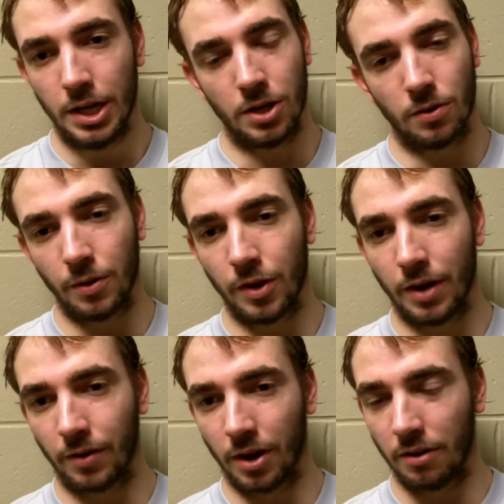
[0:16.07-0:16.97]
you know we
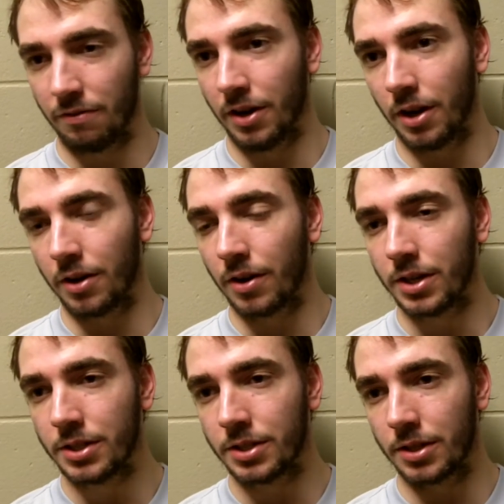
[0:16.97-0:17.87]
really never got our feet under
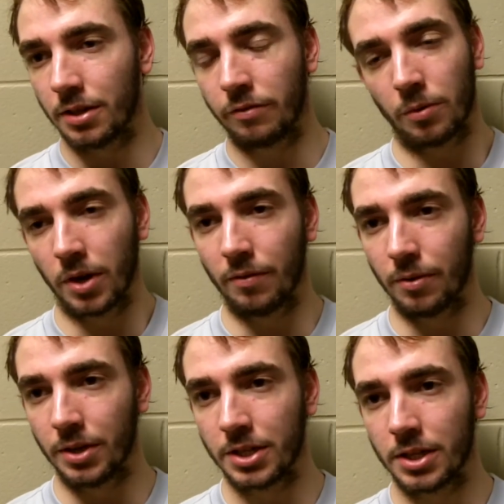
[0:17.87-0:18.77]
us uh, for
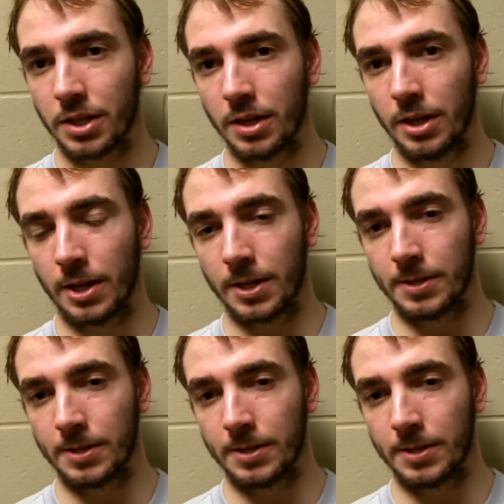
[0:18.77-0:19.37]
whatever reason.